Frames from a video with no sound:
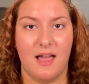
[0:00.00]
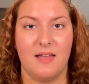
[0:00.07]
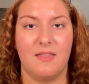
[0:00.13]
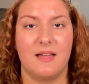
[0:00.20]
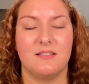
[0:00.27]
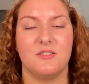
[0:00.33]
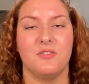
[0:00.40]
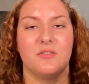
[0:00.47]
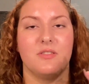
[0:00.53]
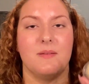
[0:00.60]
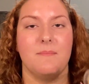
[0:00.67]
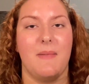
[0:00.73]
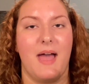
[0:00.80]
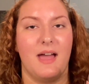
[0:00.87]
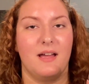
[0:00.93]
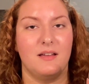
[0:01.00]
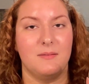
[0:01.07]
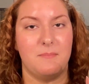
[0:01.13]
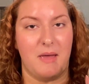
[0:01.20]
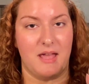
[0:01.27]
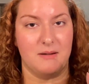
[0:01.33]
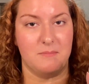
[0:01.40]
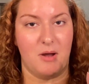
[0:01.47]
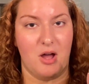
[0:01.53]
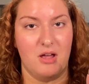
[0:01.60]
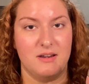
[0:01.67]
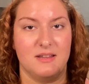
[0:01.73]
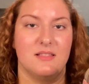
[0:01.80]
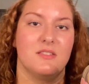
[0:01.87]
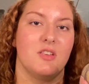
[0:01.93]
I like to use the MAC Paint Pot
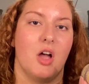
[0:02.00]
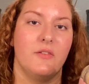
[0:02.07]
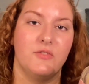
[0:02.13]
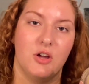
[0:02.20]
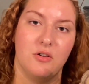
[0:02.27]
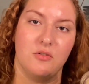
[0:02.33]
in Soft